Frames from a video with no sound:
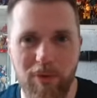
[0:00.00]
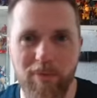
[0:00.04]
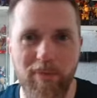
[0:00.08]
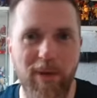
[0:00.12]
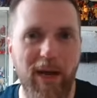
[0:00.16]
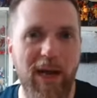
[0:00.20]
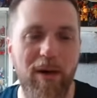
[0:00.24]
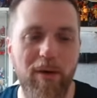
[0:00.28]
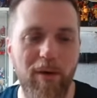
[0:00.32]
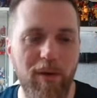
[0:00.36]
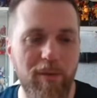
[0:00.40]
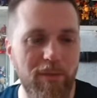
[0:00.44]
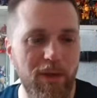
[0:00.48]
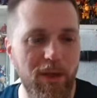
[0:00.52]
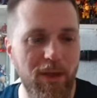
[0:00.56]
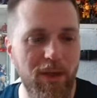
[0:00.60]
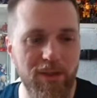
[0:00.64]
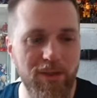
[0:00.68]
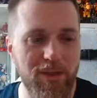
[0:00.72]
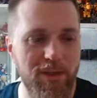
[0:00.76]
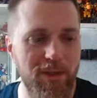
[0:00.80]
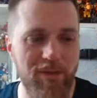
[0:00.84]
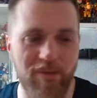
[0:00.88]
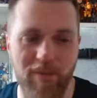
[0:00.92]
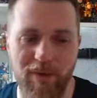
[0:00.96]
Power
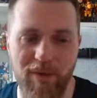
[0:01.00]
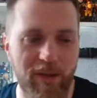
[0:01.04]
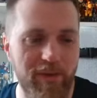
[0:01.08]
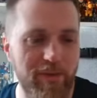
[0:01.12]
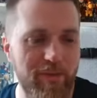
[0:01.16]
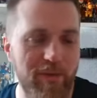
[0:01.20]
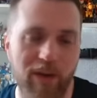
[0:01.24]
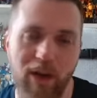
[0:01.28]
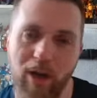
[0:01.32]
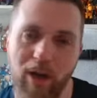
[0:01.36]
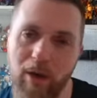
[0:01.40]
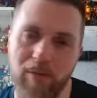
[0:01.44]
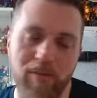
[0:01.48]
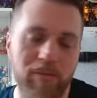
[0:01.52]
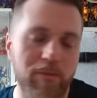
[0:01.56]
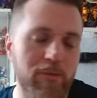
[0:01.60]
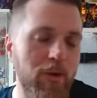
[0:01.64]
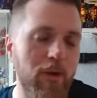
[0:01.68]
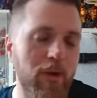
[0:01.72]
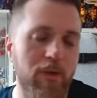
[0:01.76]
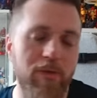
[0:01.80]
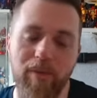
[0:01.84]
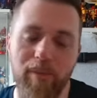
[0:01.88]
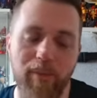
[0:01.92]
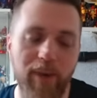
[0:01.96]
Masters, whatever. No,
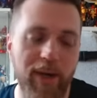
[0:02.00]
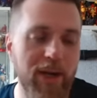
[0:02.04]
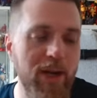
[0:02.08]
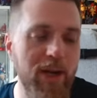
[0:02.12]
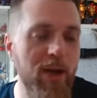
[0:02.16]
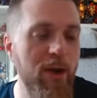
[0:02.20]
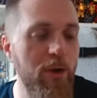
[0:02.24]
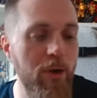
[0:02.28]
not for me.